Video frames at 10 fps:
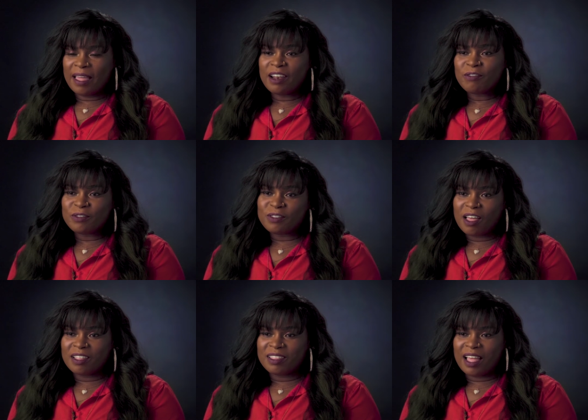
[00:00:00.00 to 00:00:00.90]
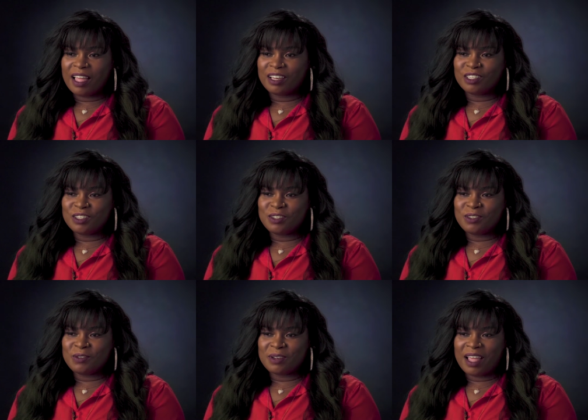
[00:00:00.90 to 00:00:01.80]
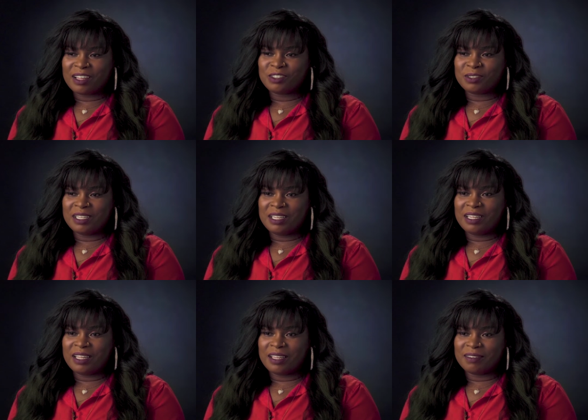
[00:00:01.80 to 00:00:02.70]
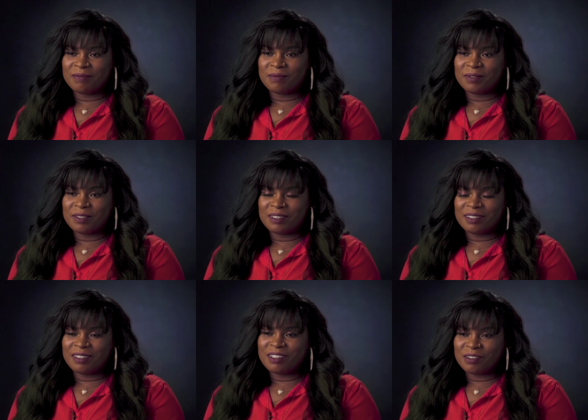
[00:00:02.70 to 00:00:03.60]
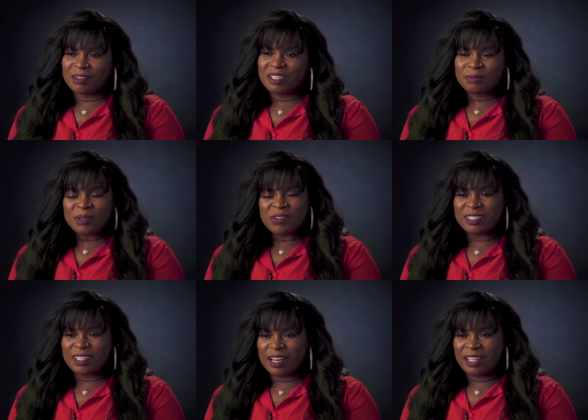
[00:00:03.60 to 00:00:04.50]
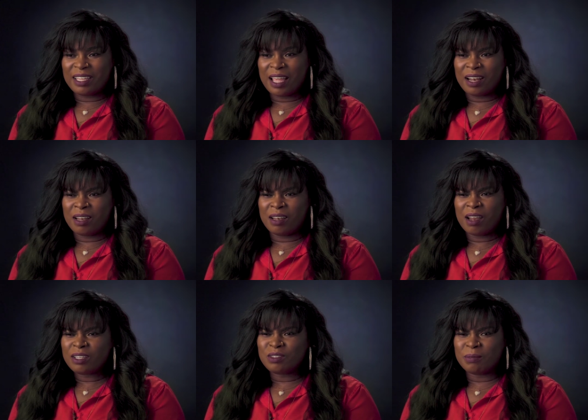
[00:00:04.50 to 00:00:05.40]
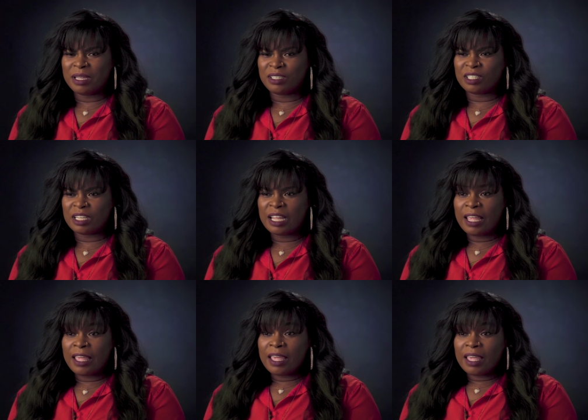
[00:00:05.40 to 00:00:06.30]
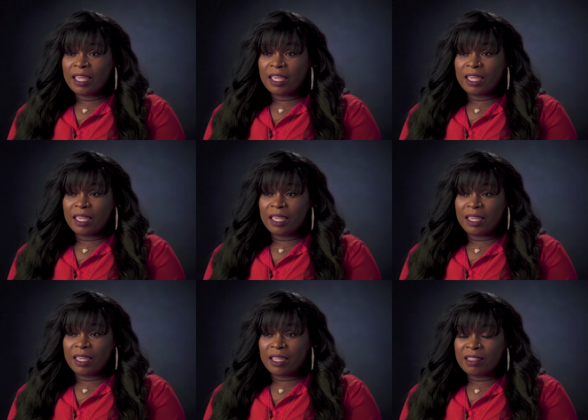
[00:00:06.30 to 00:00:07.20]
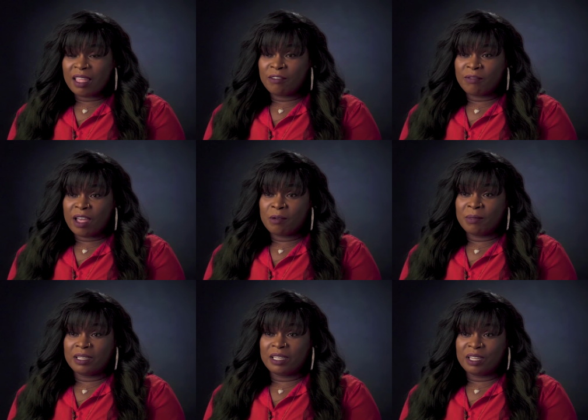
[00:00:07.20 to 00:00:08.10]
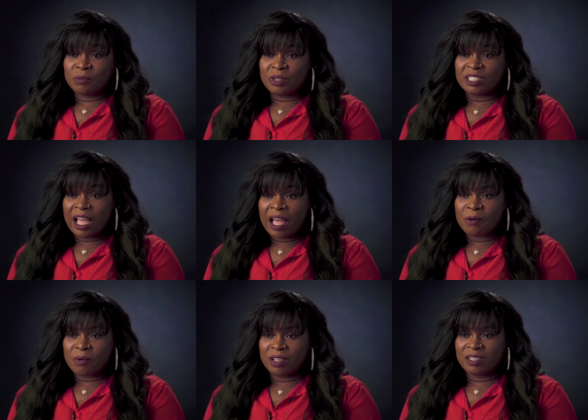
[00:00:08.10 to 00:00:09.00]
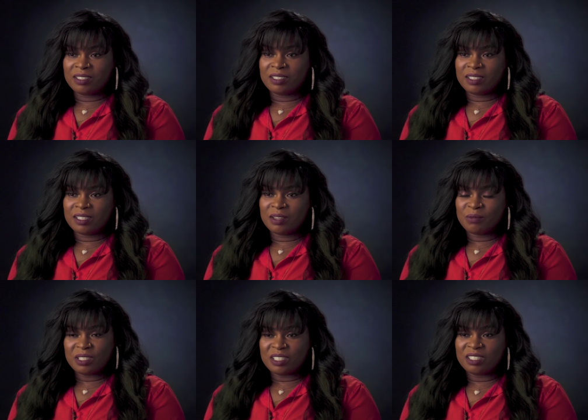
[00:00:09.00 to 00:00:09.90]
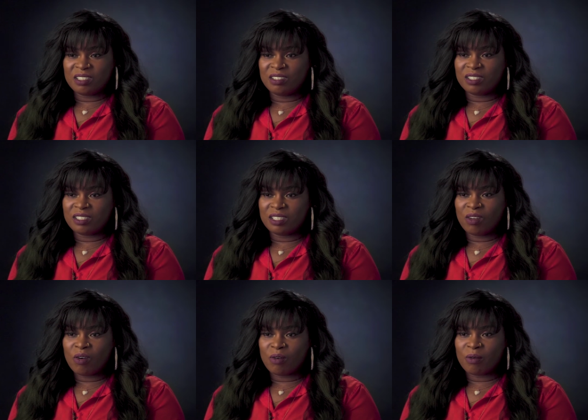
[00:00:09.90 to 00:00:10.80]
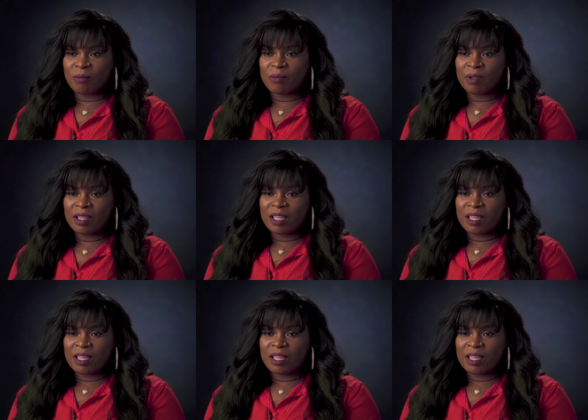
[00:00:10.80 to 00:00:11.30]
I never thought that you would actually, you know, experience that in Canada, not to mention in the environment in which I was, which is a nursing home.